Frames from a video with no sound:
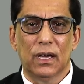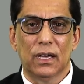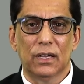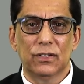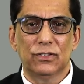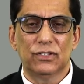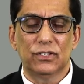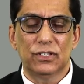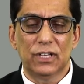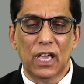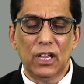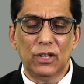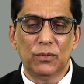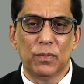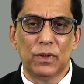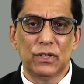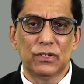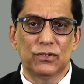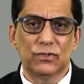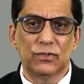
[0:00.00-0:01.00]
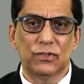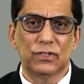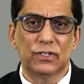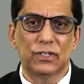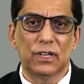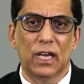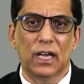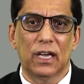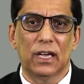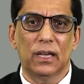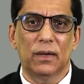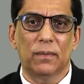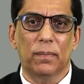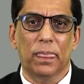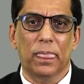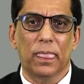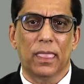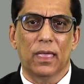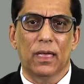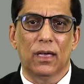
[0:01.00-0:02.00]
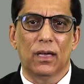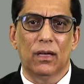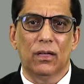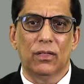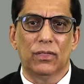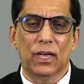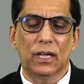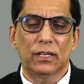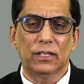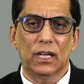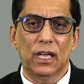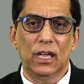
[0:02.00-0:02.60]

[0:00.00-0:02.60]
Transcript: statements to say that